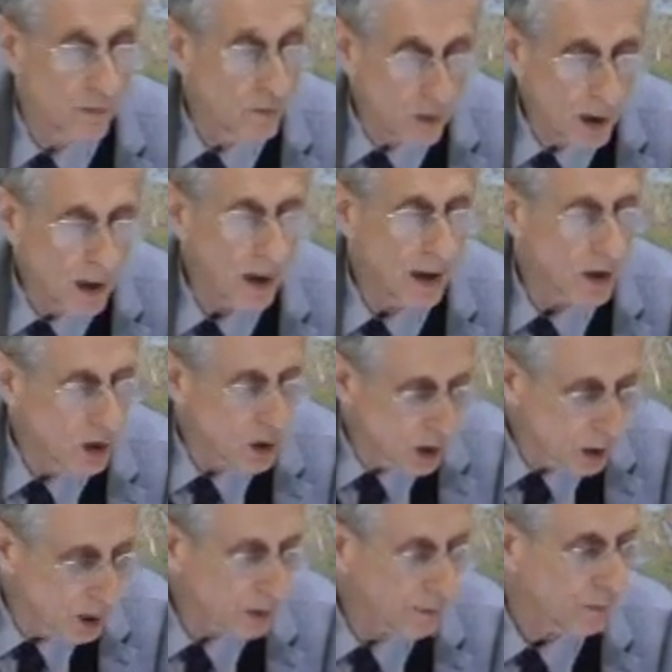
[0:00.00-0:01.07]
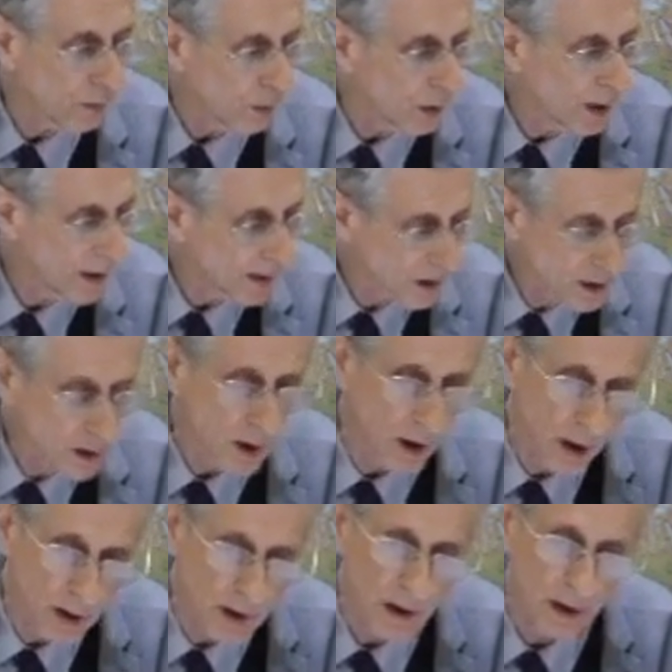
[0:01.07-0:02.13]
really useful and
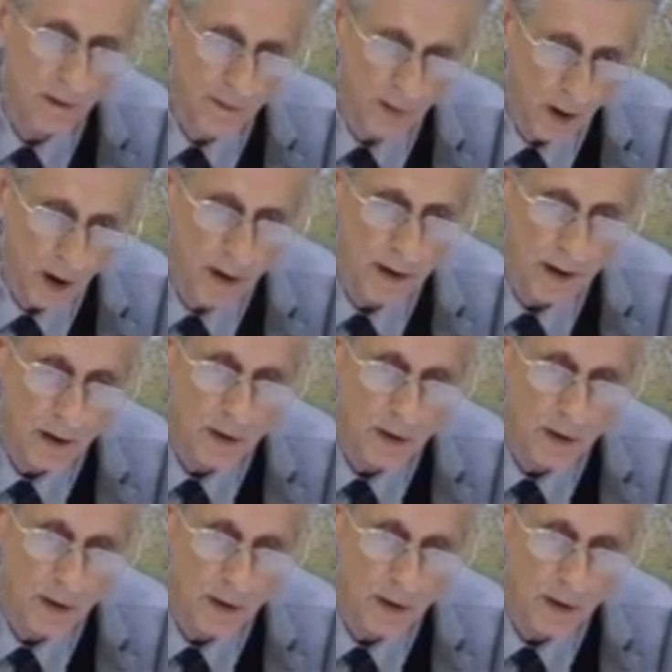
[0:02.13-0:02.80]
exciting finding